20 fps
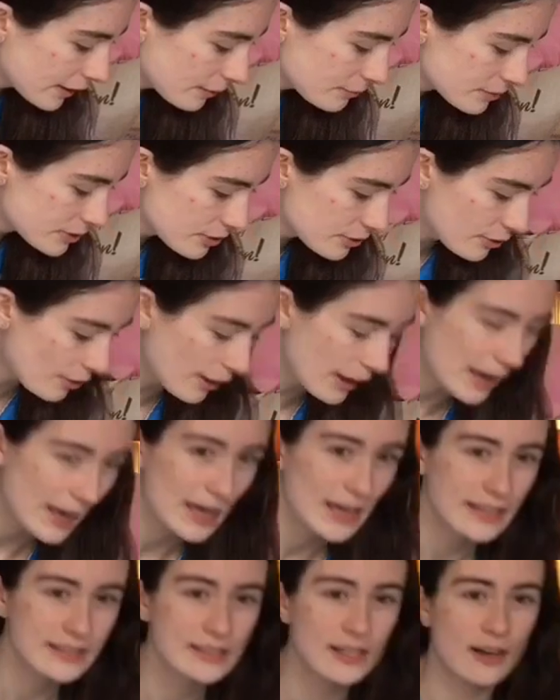comes to your
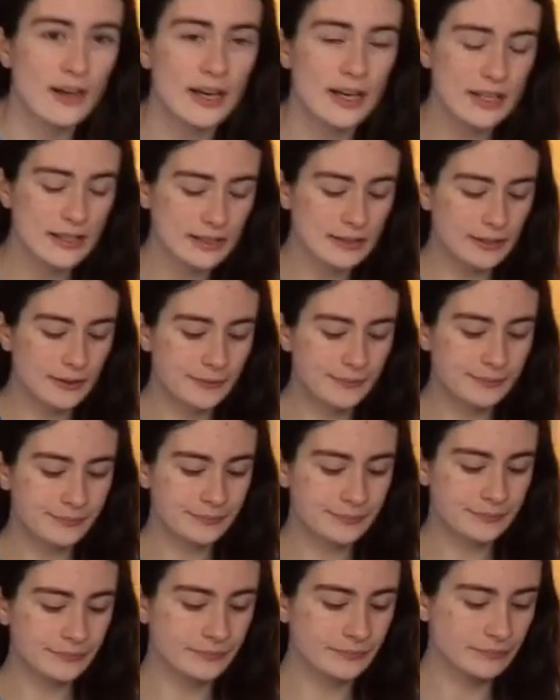hair ties,
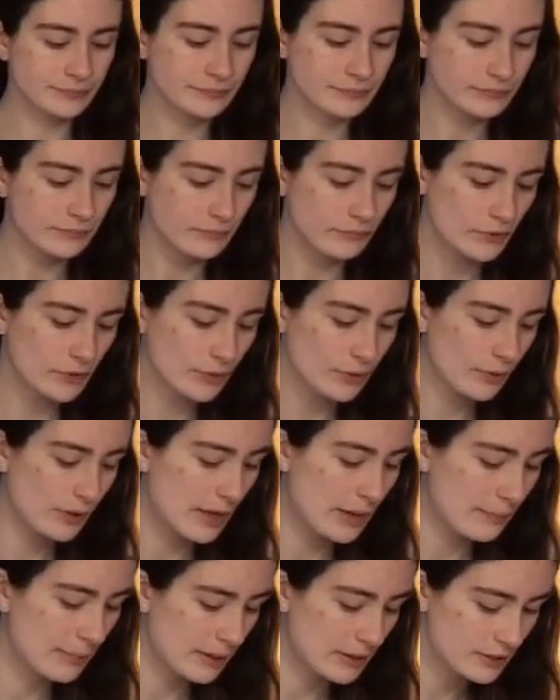
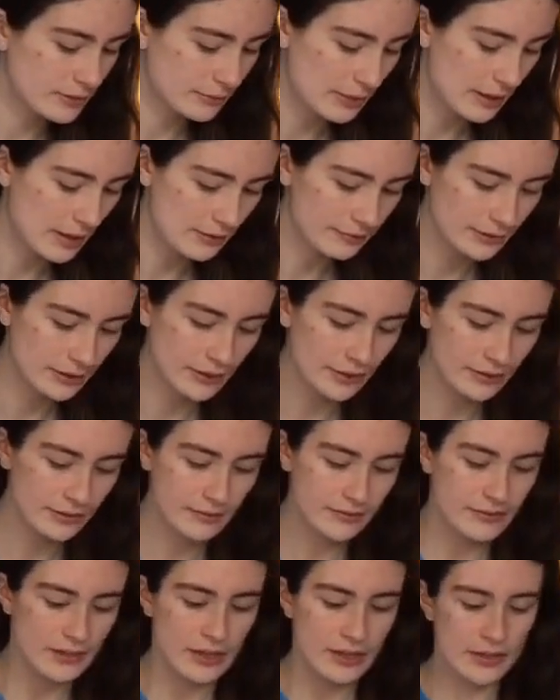hairbands or whatever,
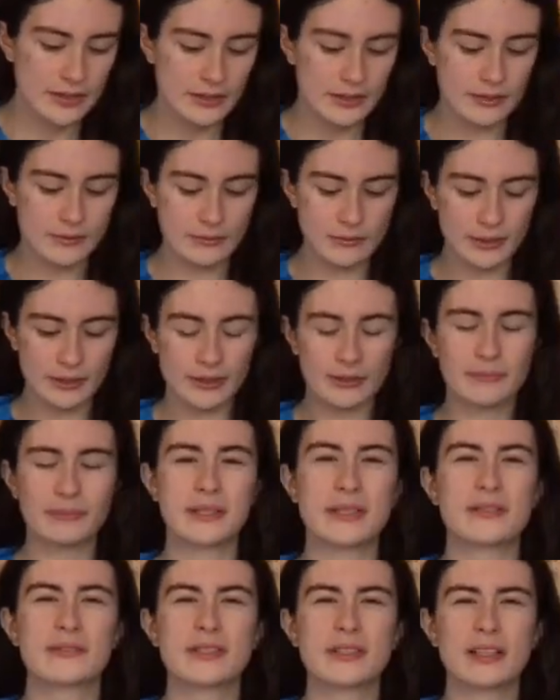you want to
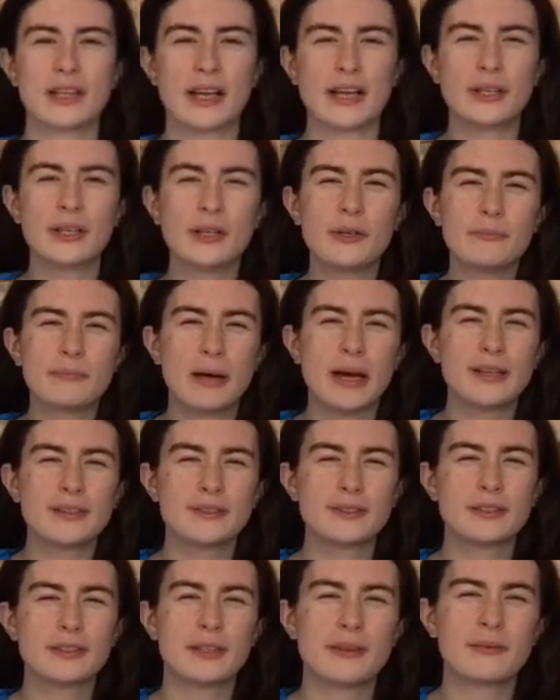be using like loom
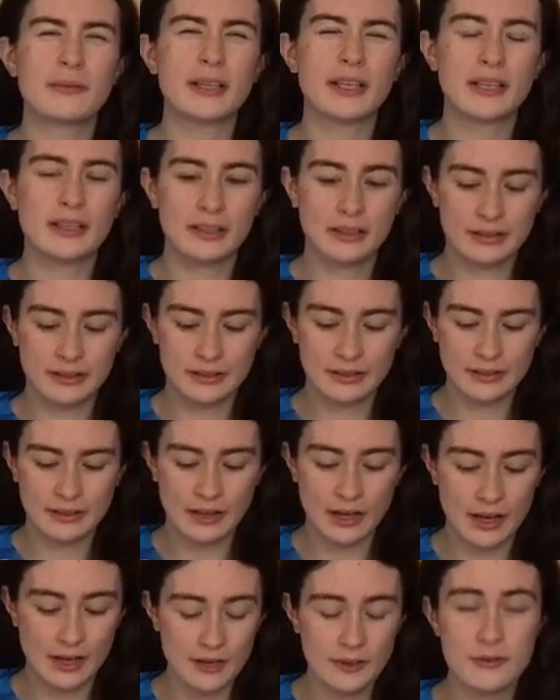bands or something.
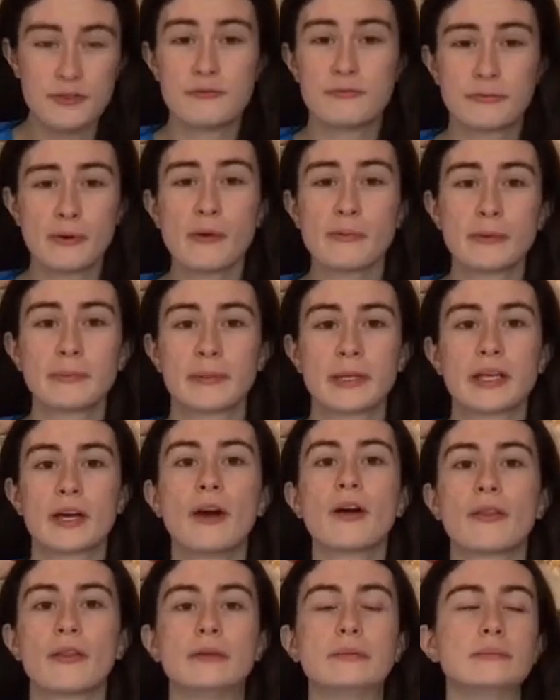I know you've probably
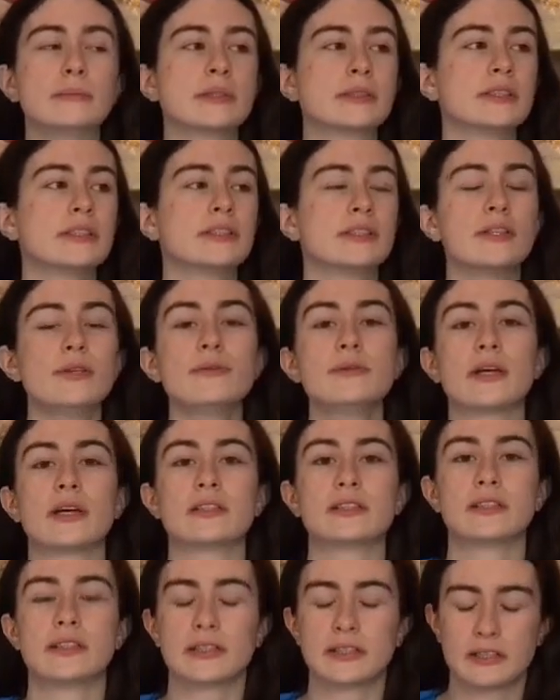got them, because who
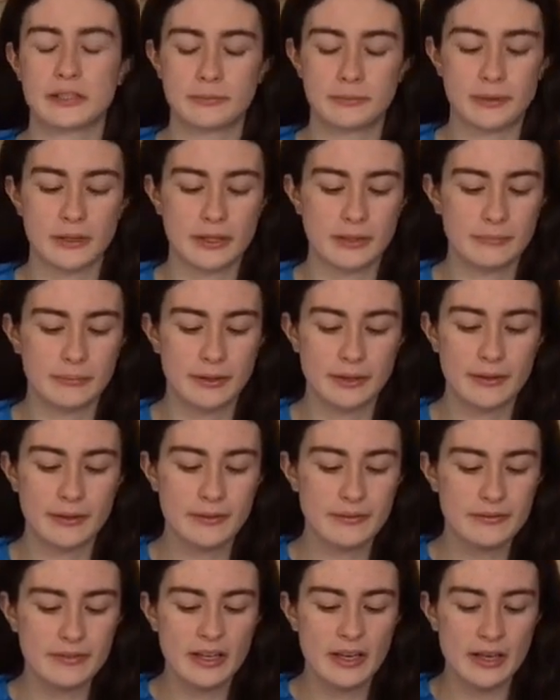doesn't at this point, but
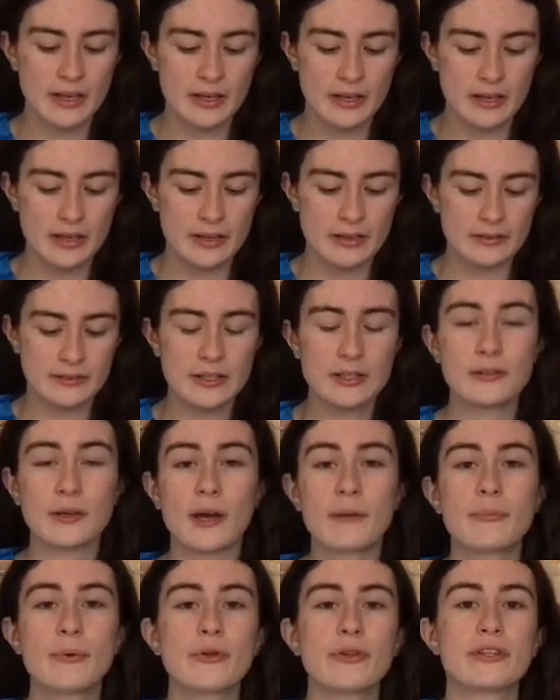
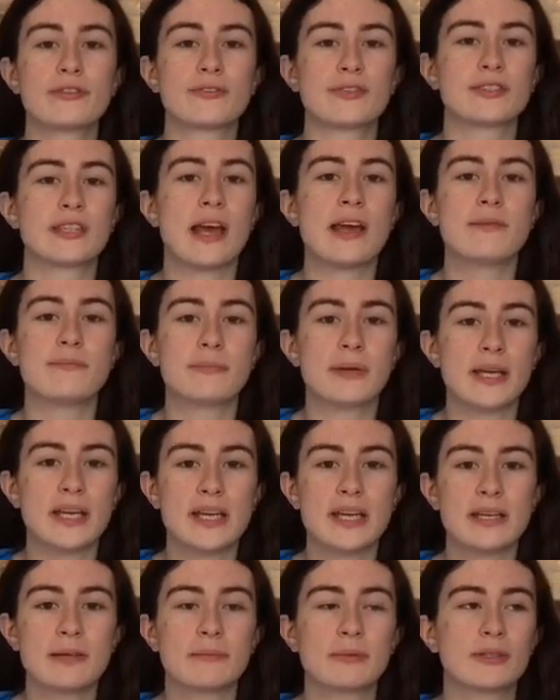I bought these for
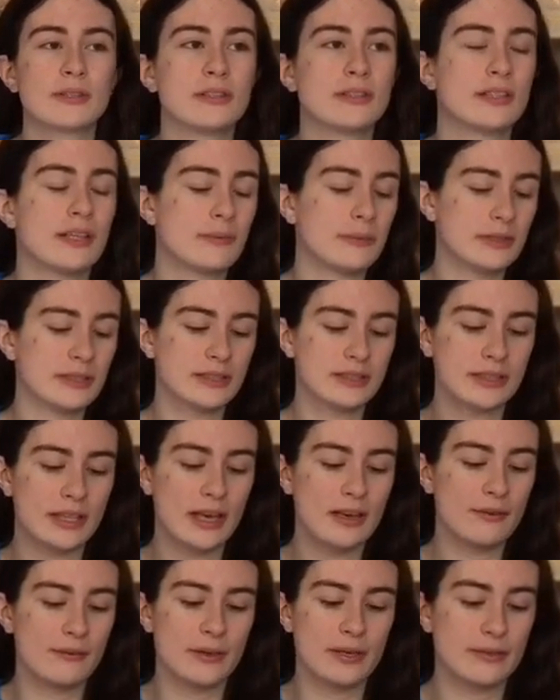10p because they were just
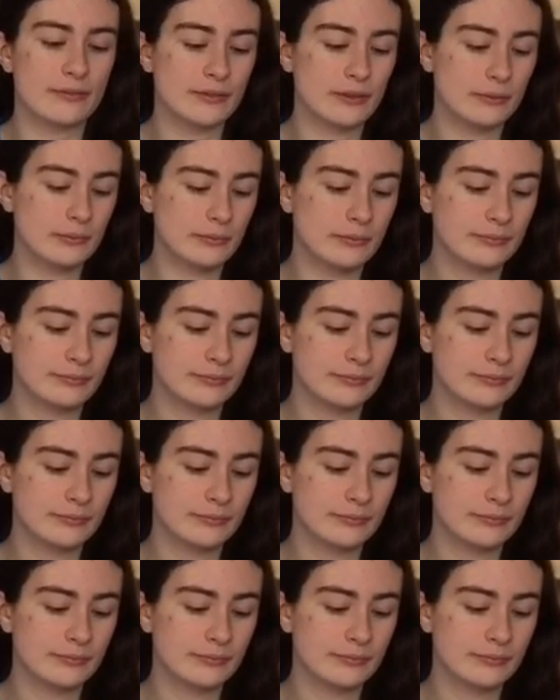getting rid of them.